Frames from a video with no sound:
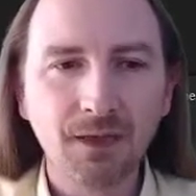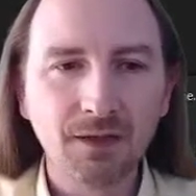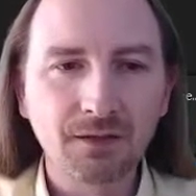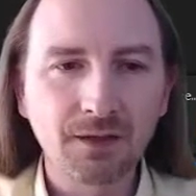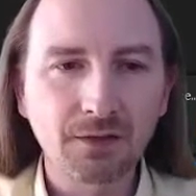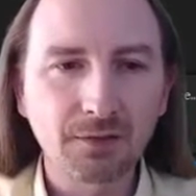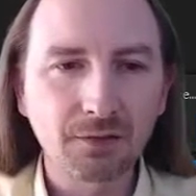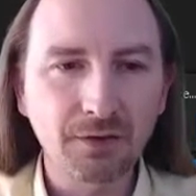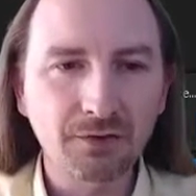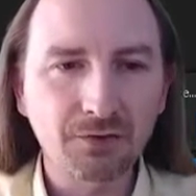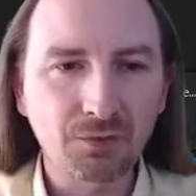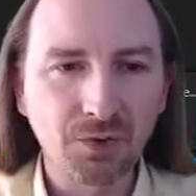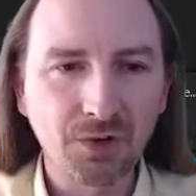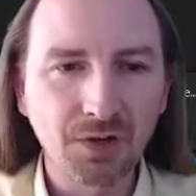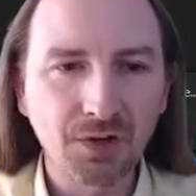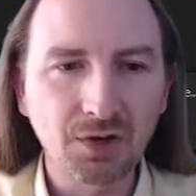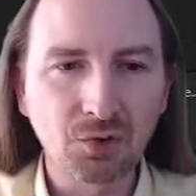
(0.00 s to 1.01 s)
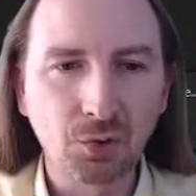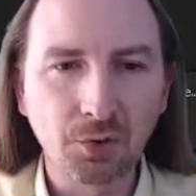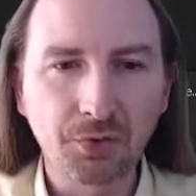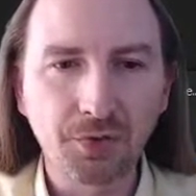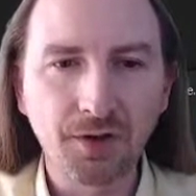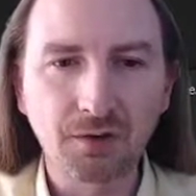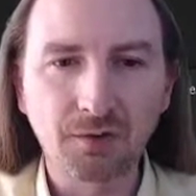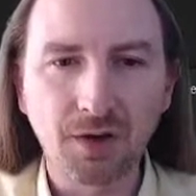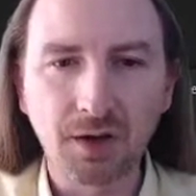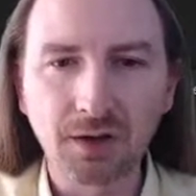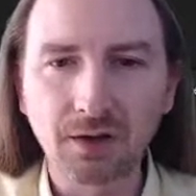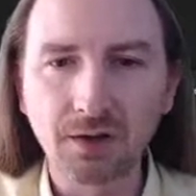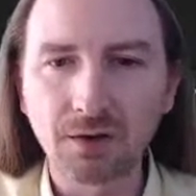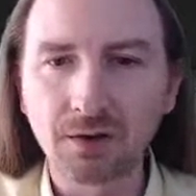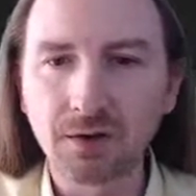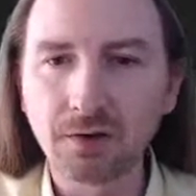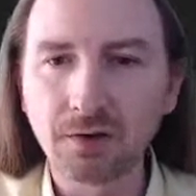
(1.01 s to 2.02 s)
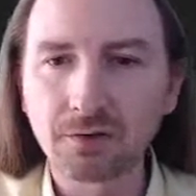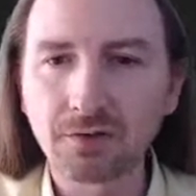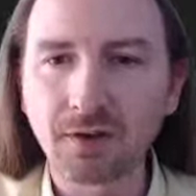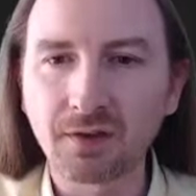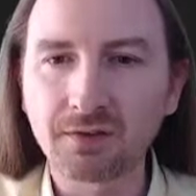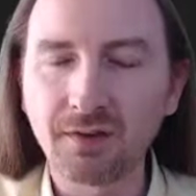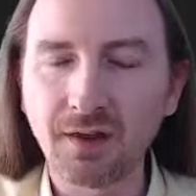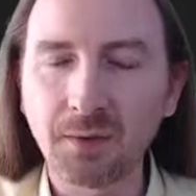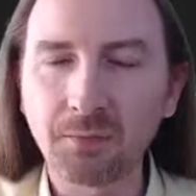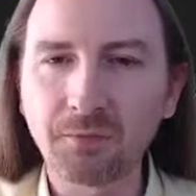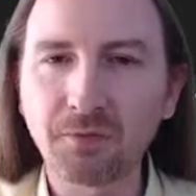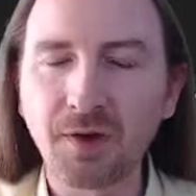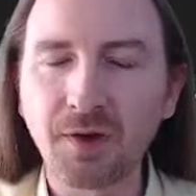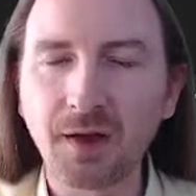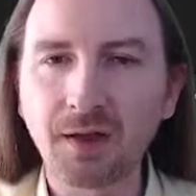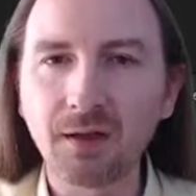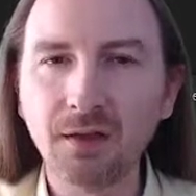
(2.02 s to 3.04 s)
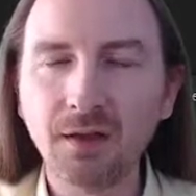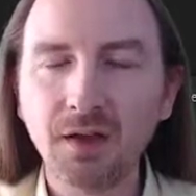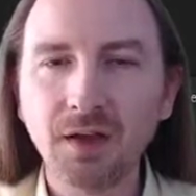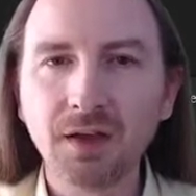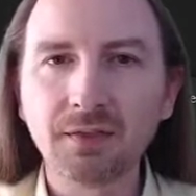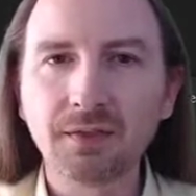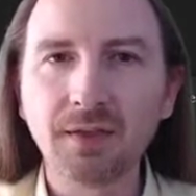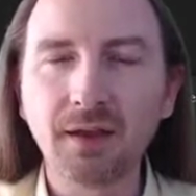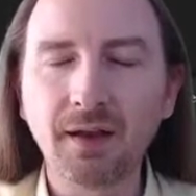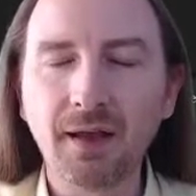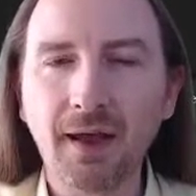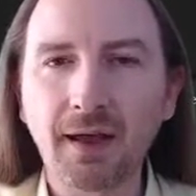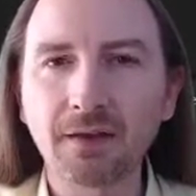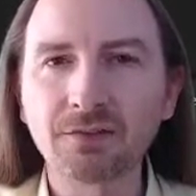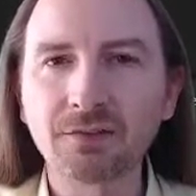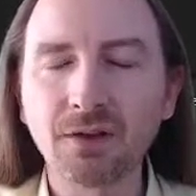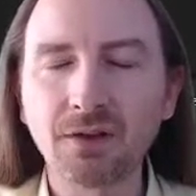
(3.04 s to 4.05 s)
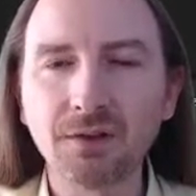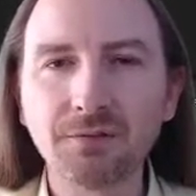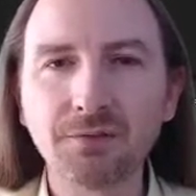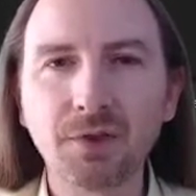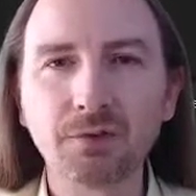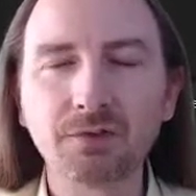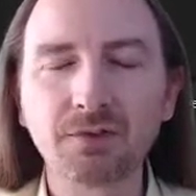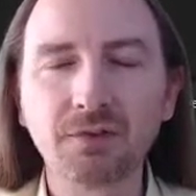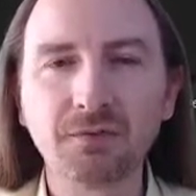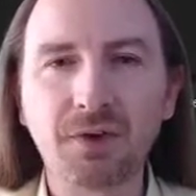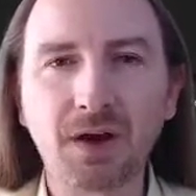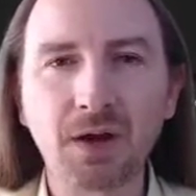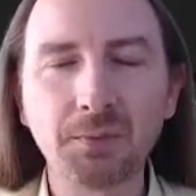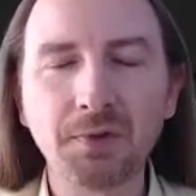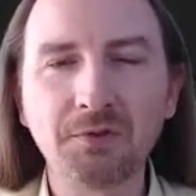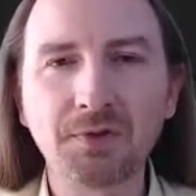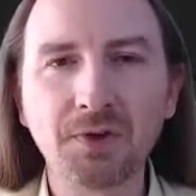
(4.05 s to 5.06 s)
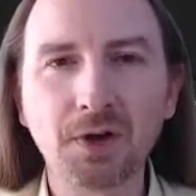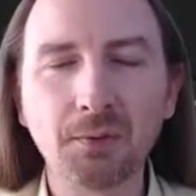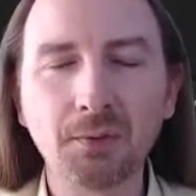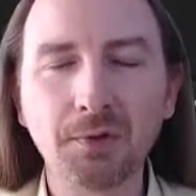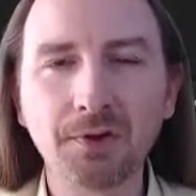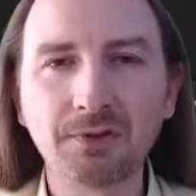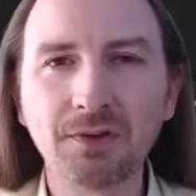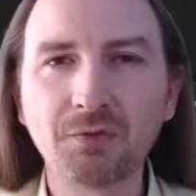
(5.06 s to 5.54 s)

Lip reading: Now there is a really cool thing right here. Here's a temp file that has all of those environment variables.